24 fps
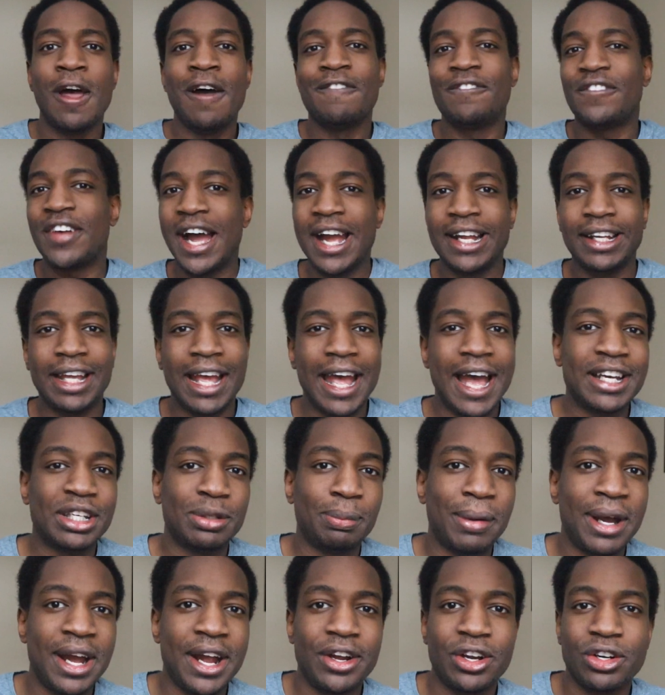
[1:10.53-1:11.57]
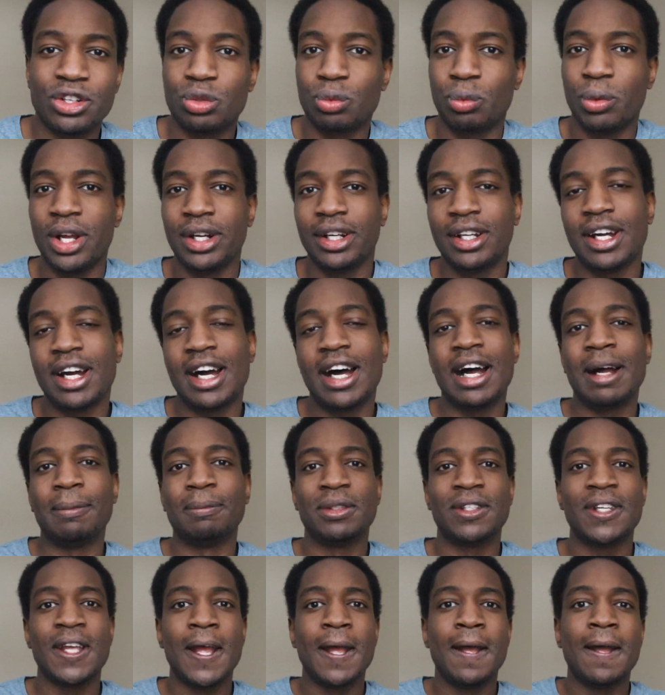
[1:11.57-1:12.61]
find cash buyers, run
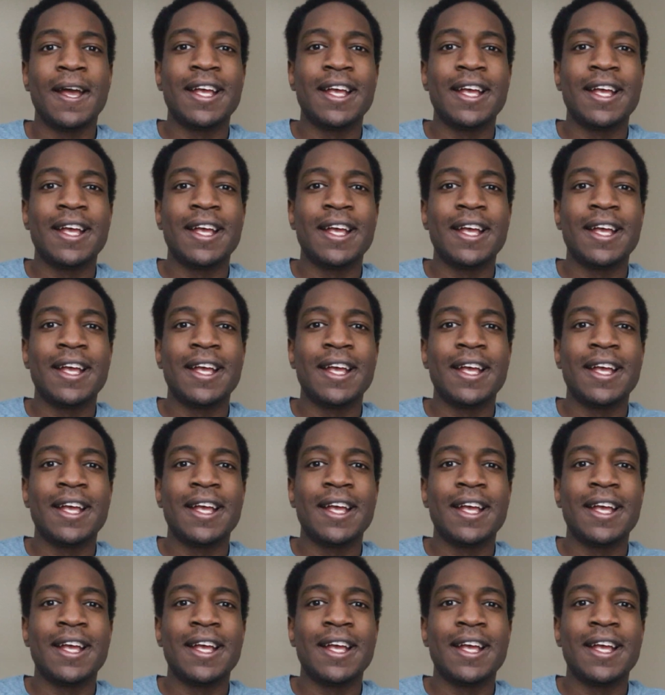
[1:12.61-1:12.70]
comps,